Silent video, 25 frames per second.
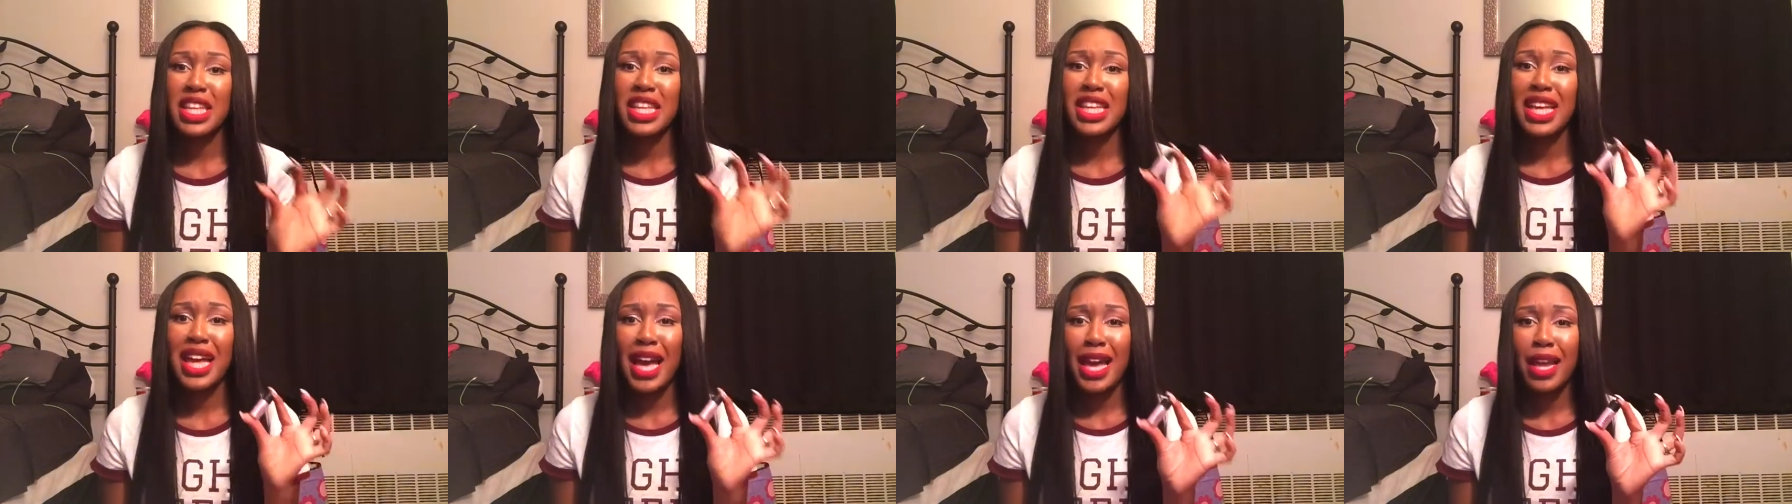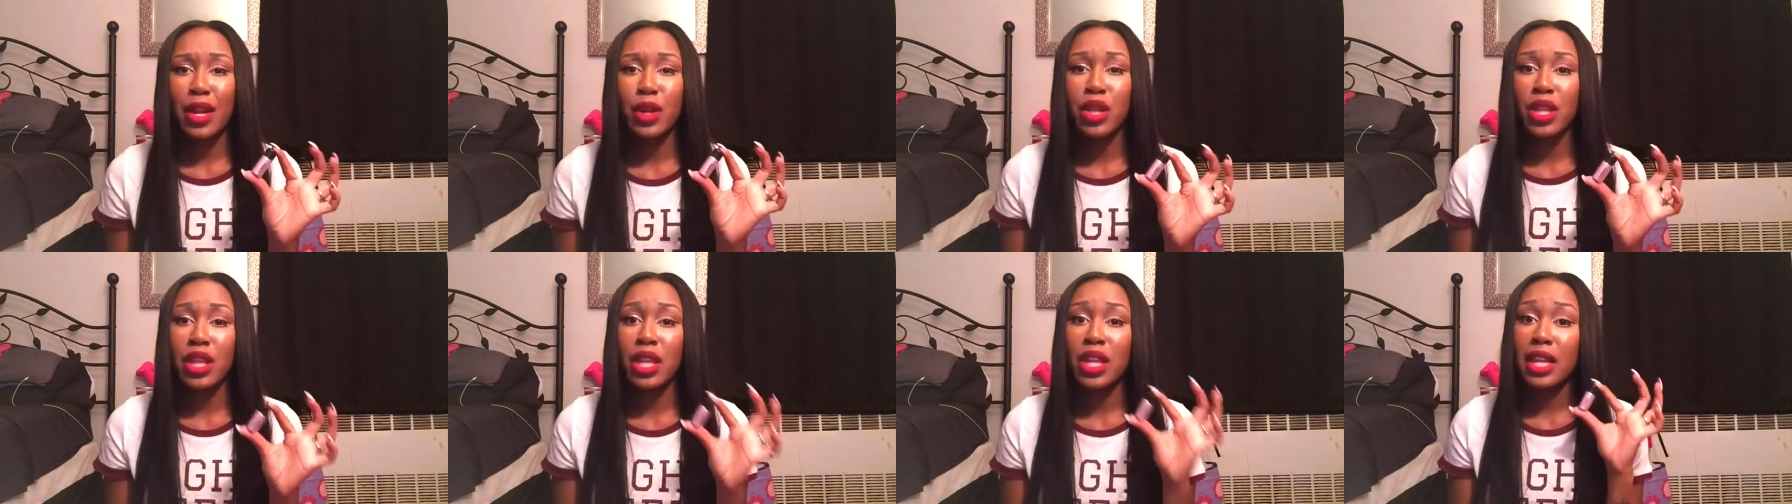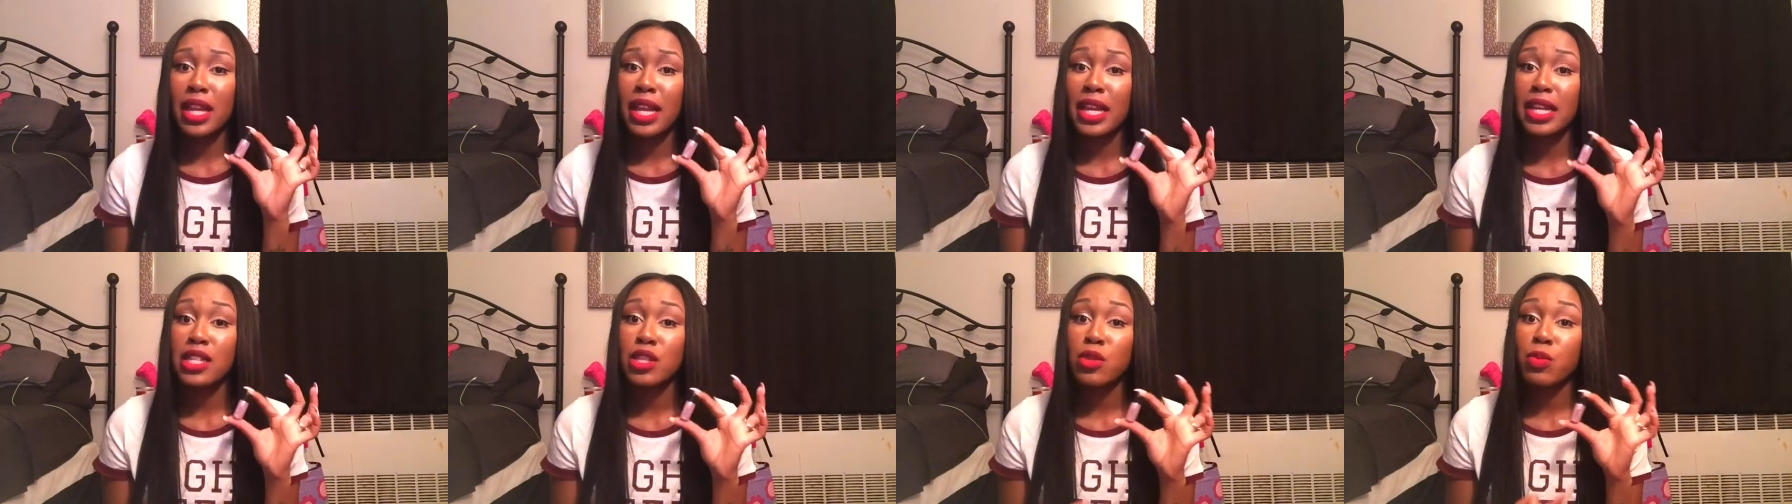It kind of looked
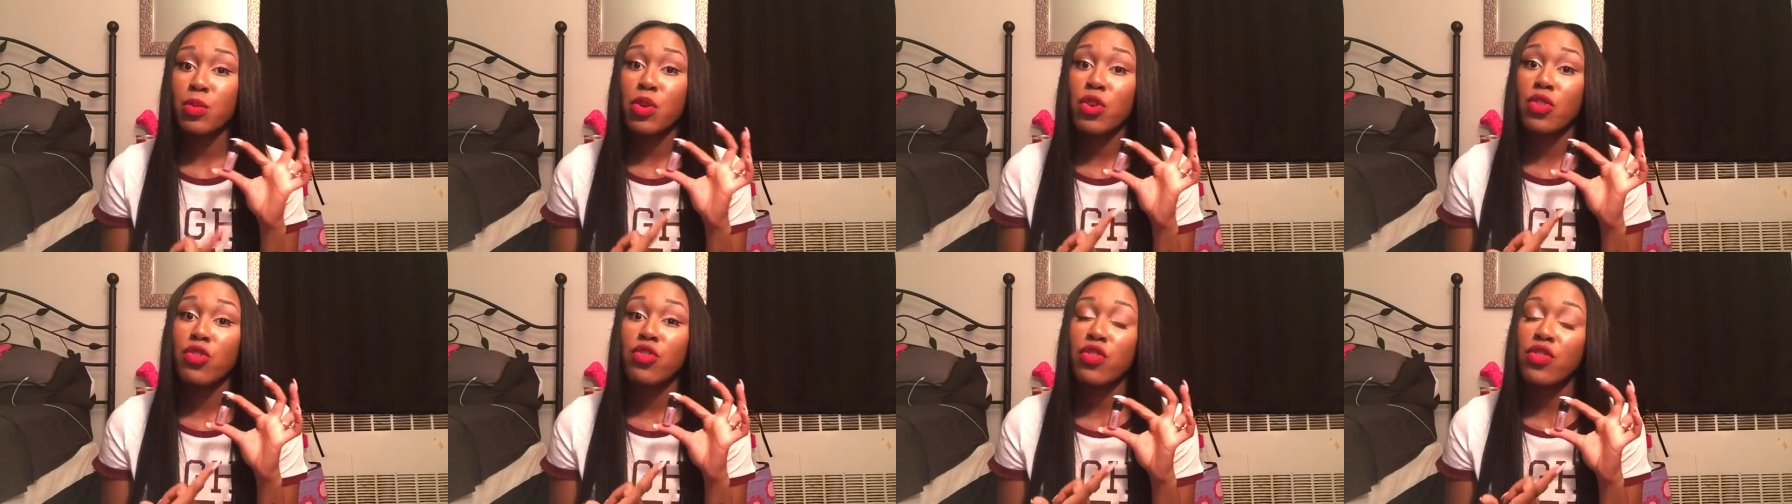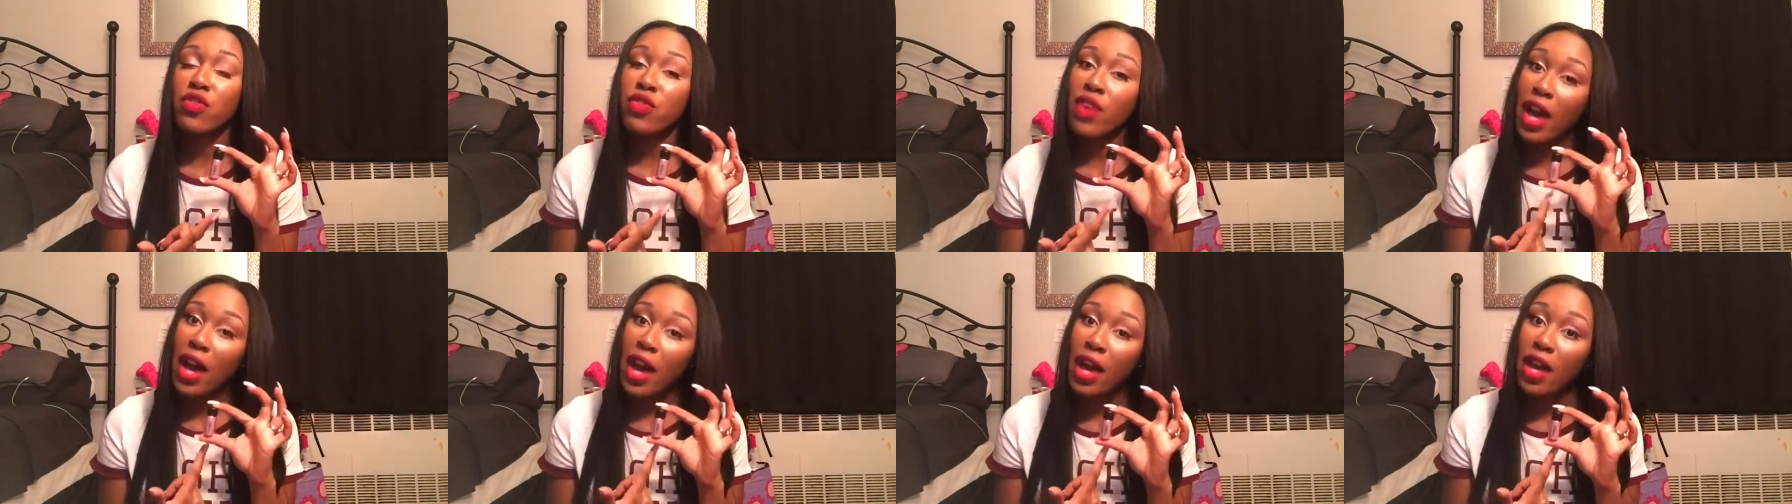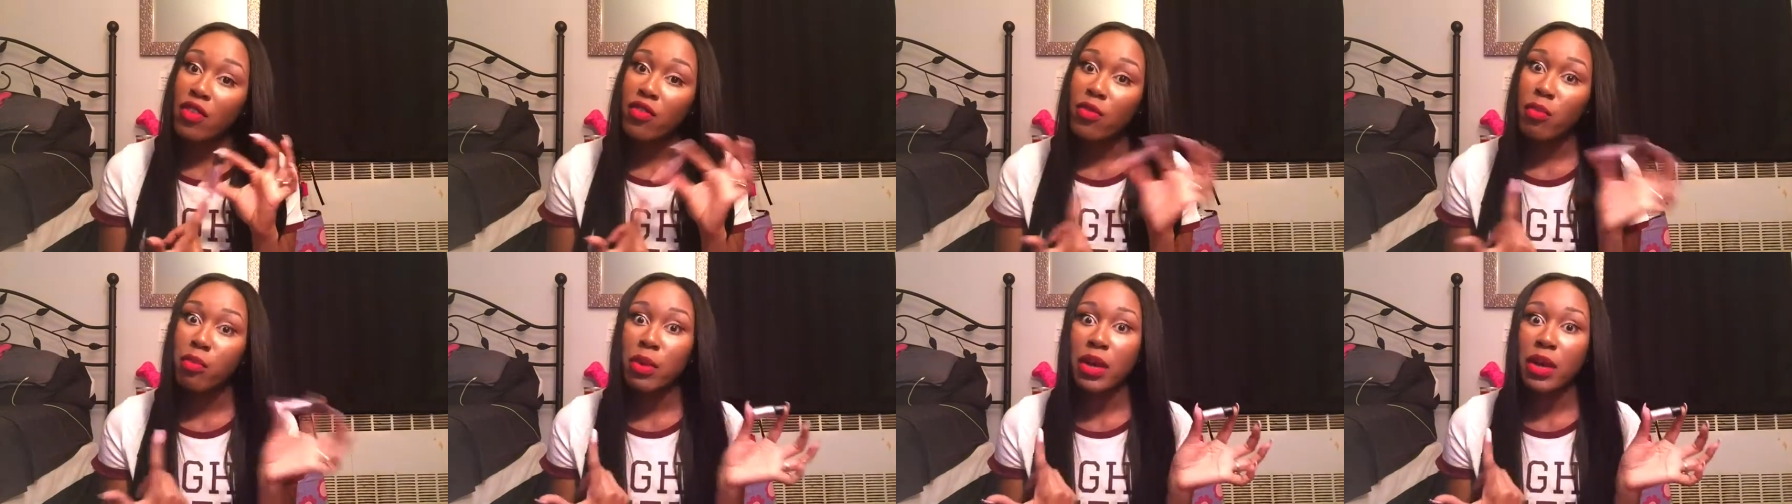like it's worth five,